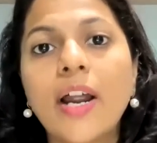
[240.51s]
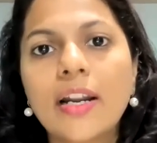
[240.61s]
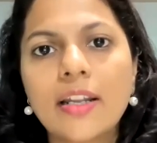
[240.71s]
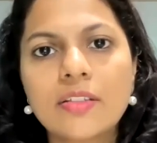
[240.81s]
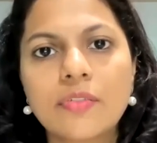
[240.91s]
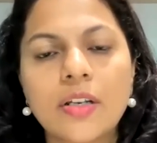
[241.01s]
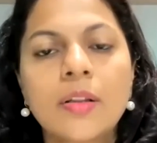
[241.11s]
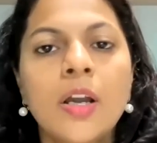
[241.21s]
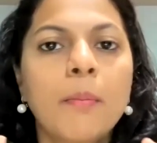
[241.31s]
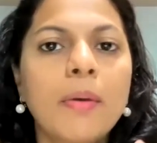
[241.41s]
fat as well.
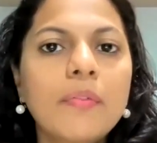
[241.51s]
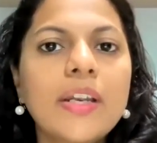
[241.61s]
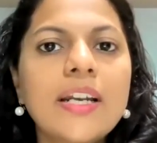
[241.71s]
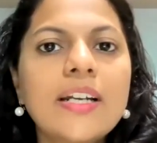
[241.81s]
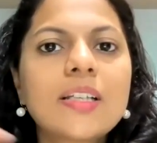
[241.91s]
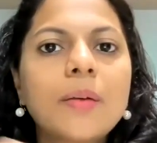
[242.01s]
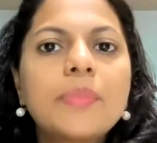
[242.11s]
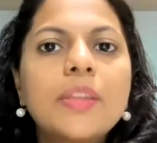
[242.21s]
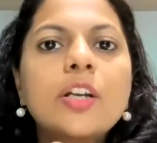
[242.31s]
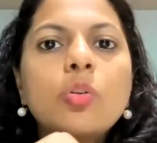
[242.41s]
But we need
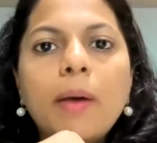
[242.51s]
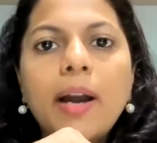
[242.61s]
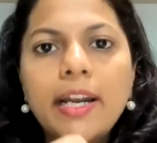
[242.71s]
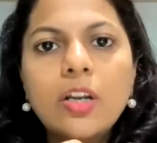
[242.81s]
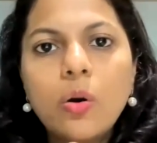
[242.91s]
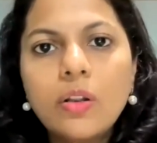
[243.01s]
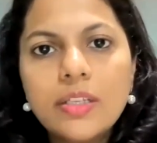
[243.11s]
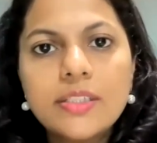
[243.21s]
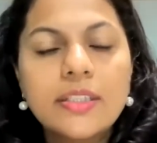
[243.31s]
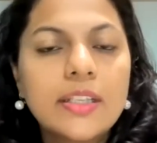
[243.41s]
something to bind all
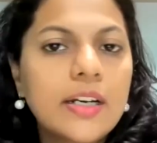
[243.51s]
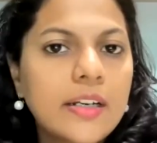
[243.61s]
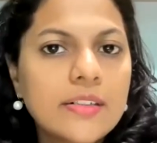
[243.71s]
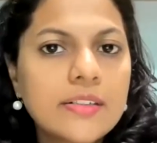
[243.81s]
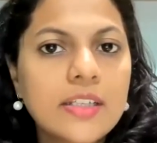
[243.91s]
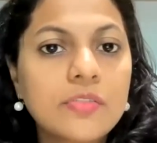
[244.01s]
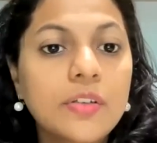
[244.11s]
these ingredients as